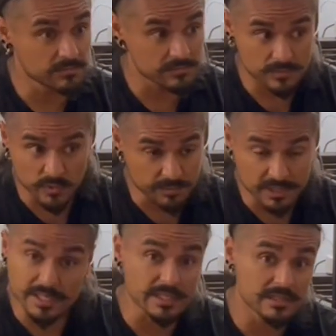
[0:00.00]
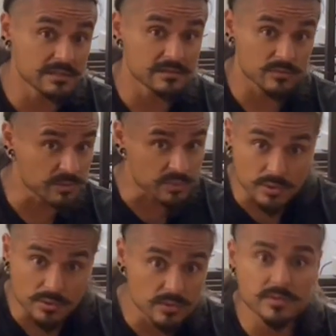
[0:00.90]
We bleed. We
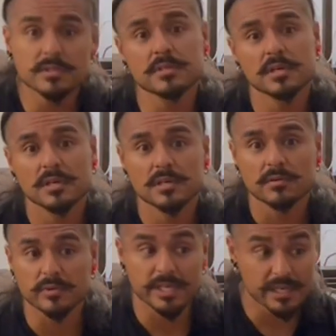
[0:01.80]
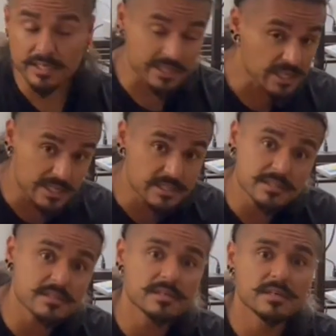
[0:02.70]
bruise. We get
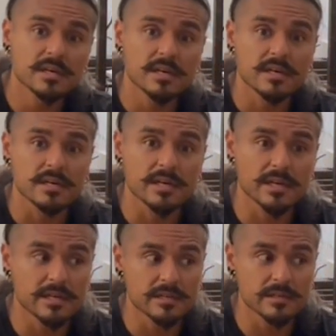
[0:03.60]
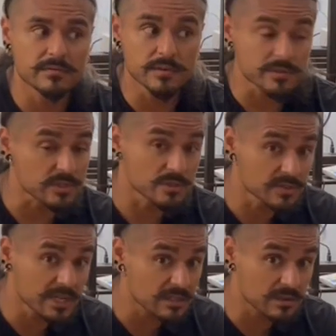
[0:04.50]
concussed. And if we were to do
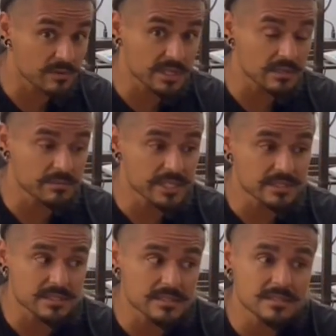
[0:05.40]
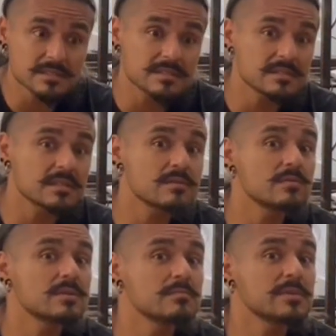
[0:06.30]
that on a regular basis, there
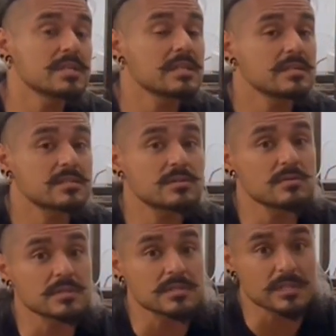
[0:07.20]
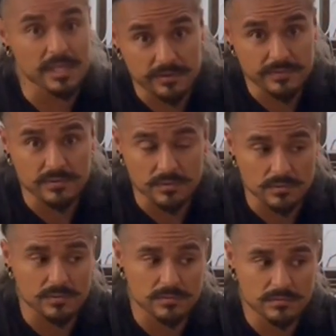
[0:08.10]
wouldn't be a lot of students left, or